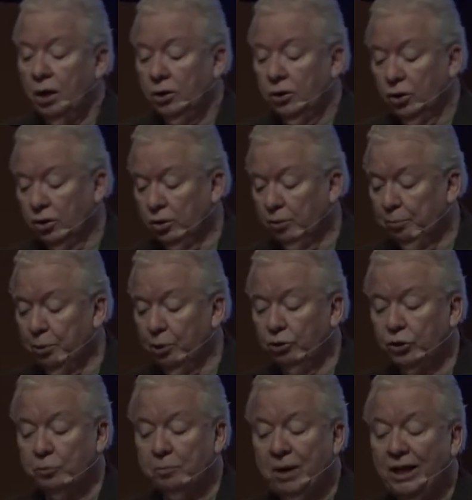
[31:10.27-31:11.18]
Colonel
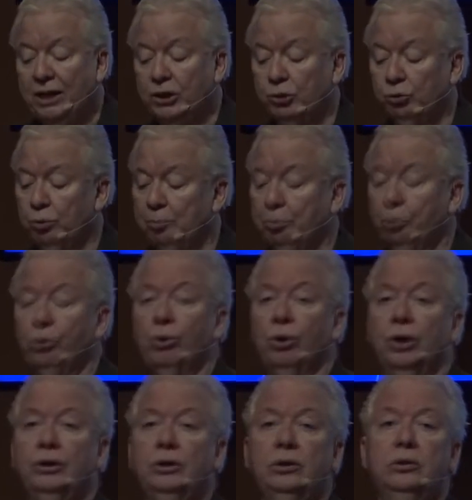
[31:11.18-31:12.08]
Post made his
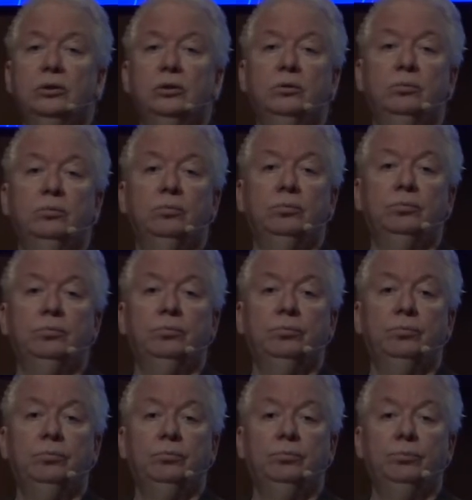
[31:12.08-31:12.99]
report
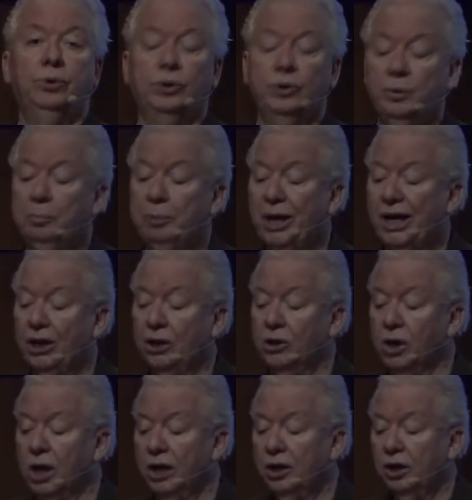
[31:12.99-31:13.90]
to the
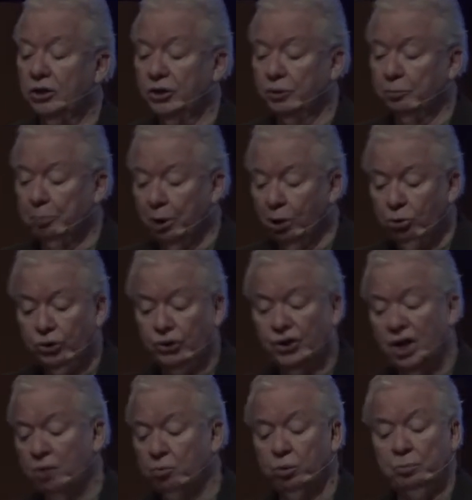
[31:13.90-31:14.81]
Pentagon and
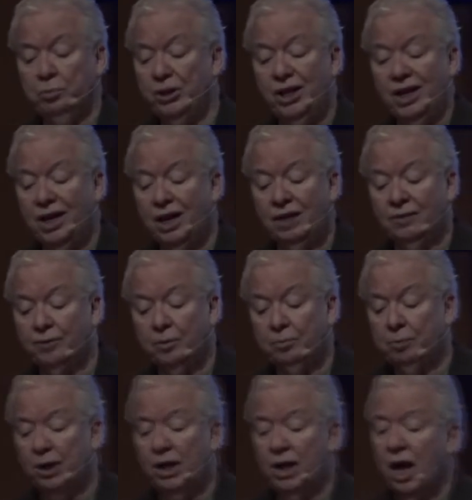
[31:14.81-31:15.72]
supposed that would be the end of
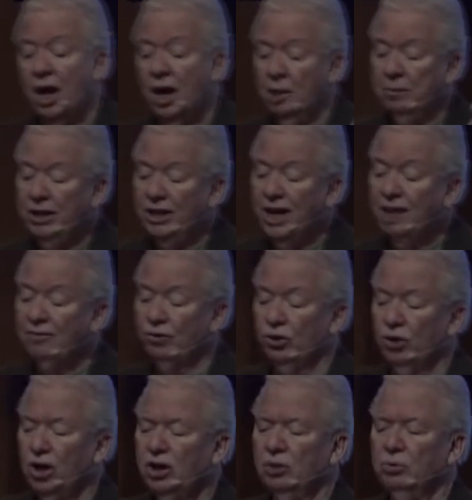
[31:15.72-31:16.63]
it. But I mean,
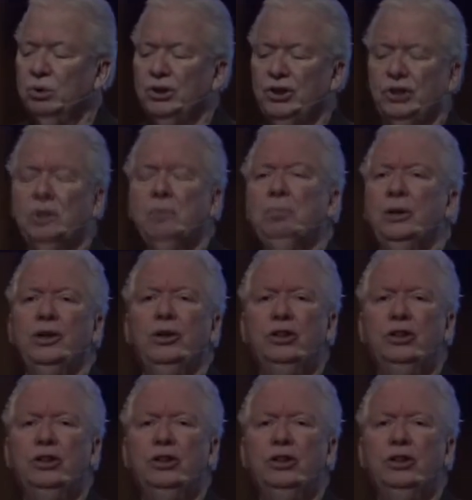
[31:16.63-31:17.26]
after all, it was simply